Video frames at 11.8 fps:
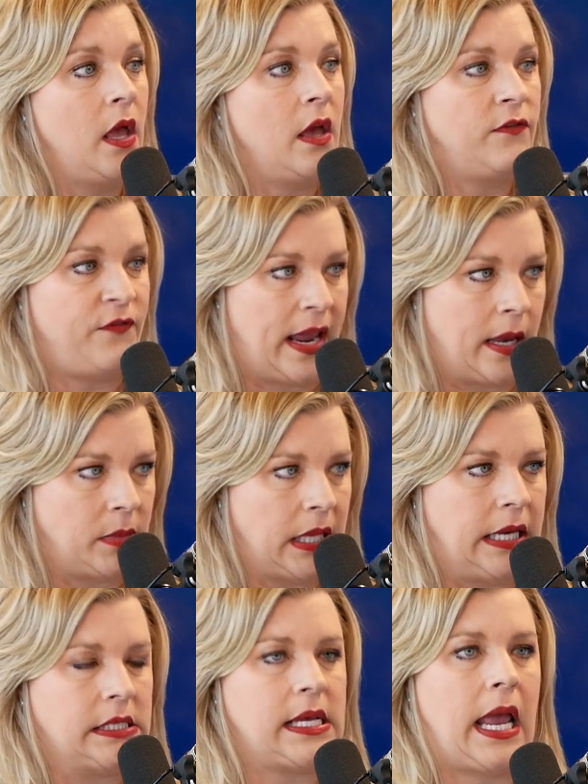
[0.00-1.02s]

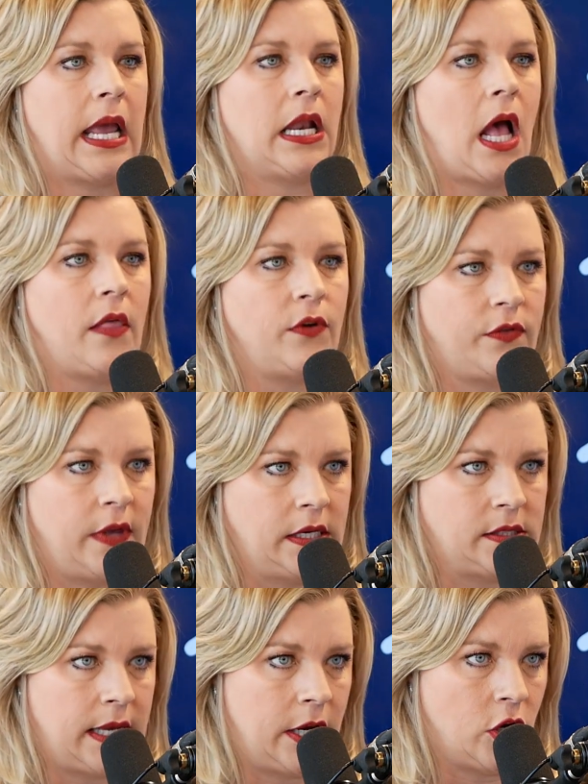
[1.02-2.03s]
families and other things
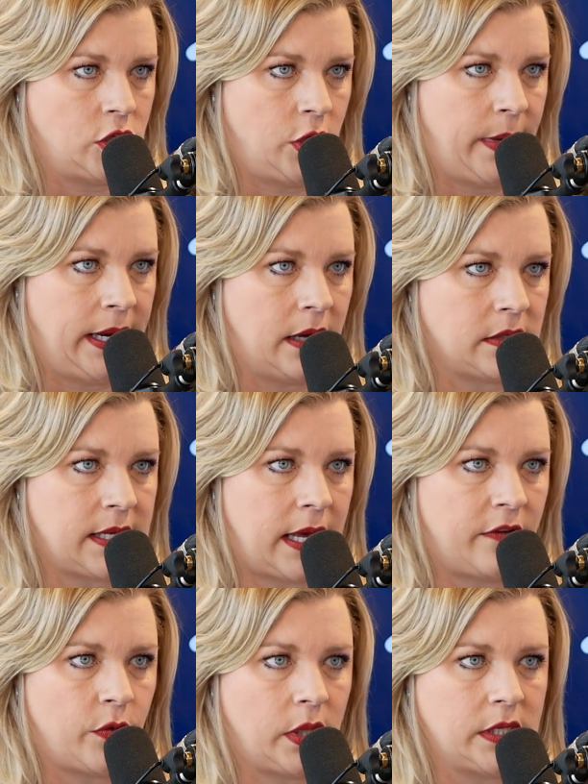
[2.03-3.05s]
that you're doing outside
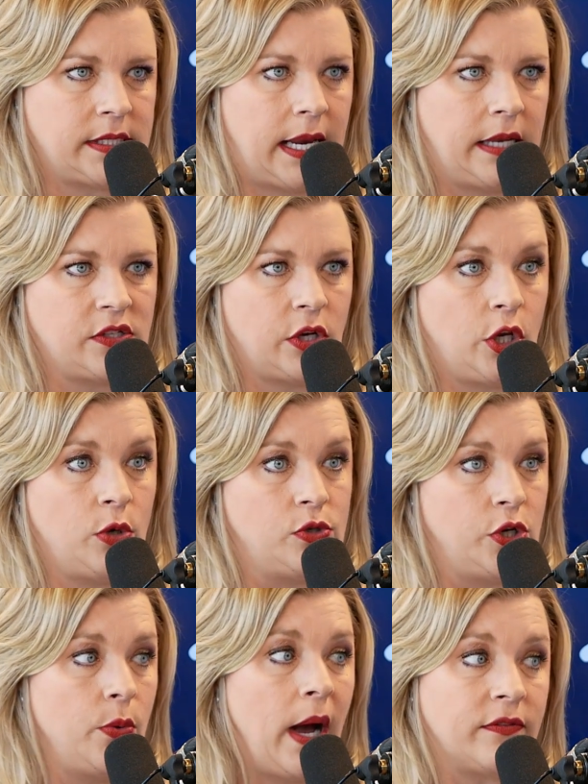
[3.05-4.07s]
of real estate. So you
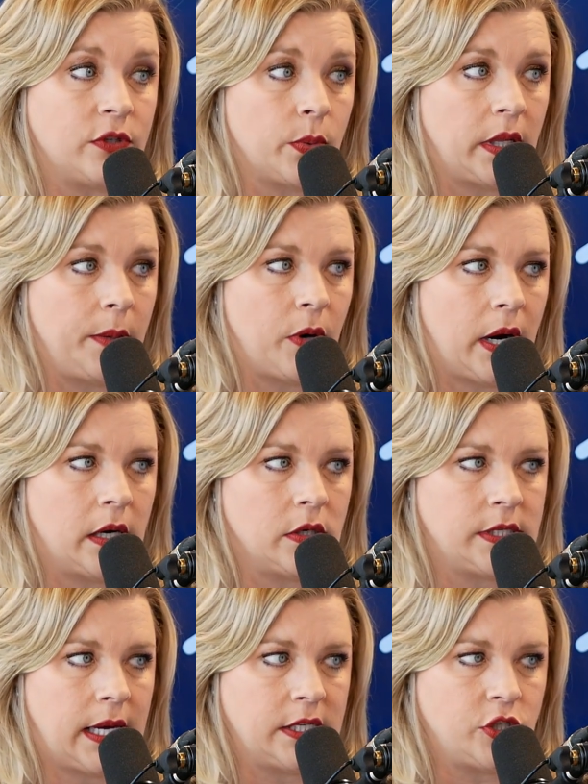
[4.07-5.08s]
do have to really
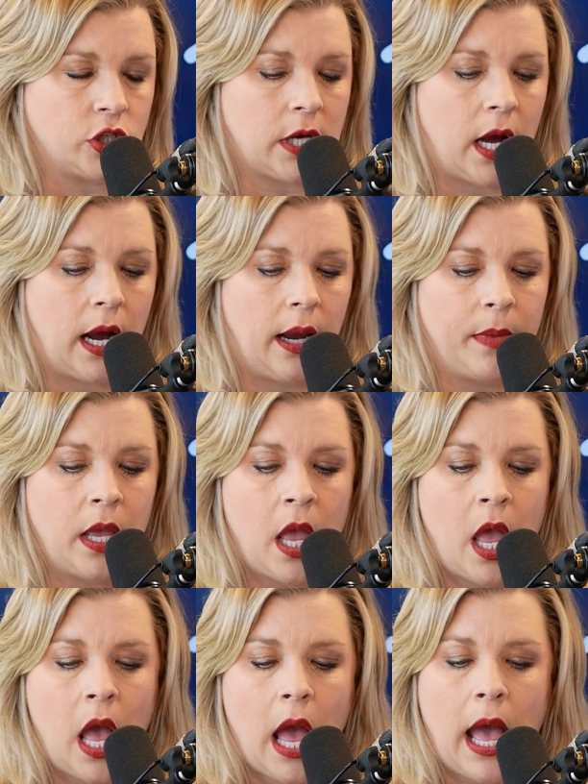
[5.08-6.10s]
prioritize your time.
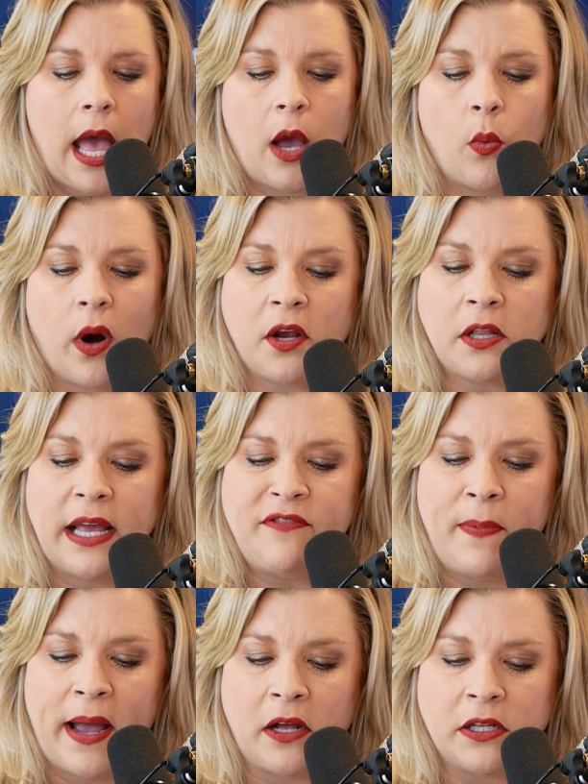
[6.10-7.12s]
Work-life
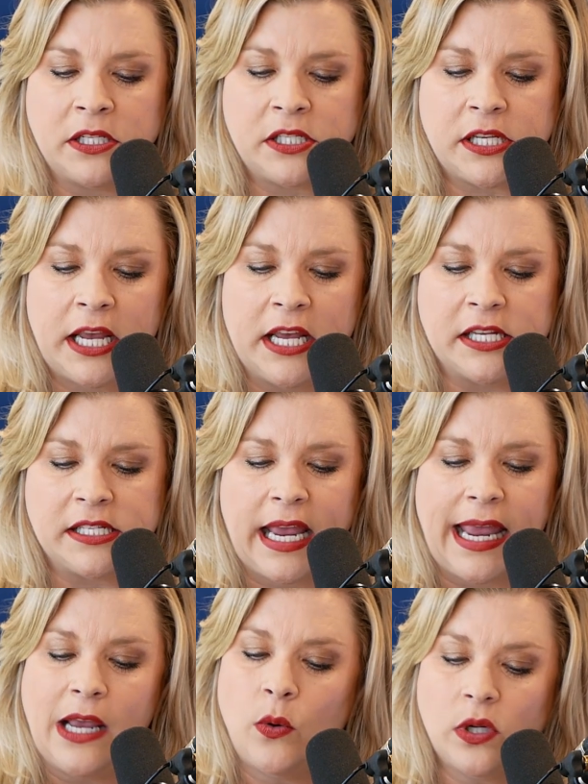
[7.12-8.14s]
balance is
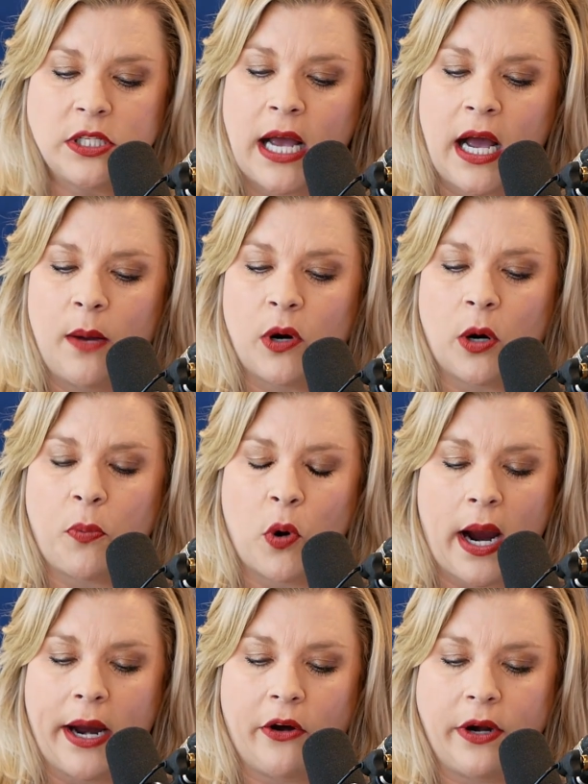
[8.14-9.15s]
equal time or
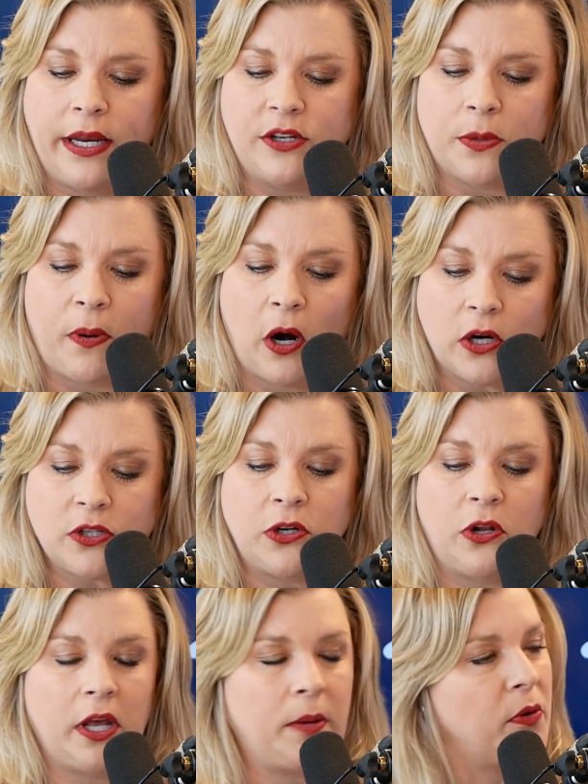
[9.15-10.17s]
priority to
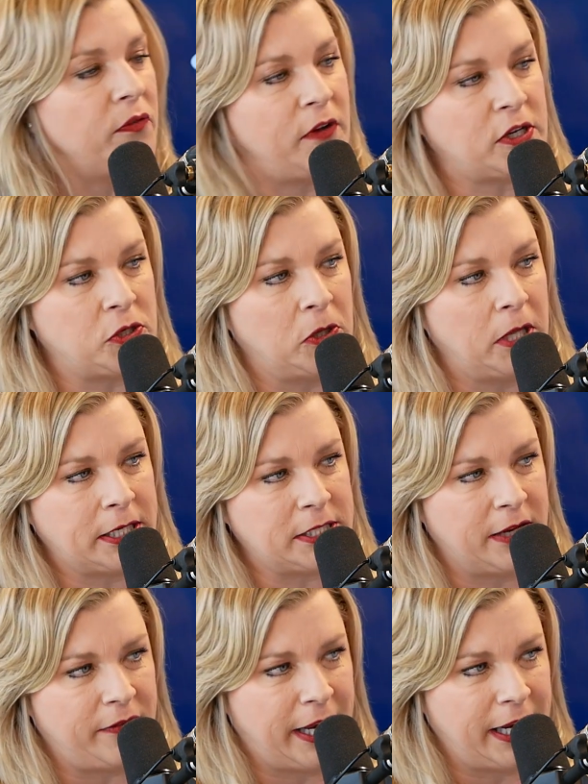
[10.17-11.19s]
personal and professional
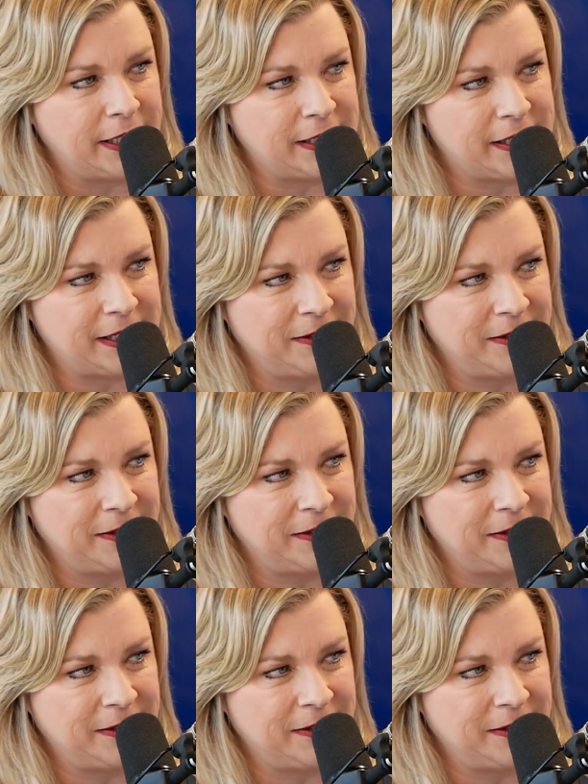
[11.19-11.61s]
activities.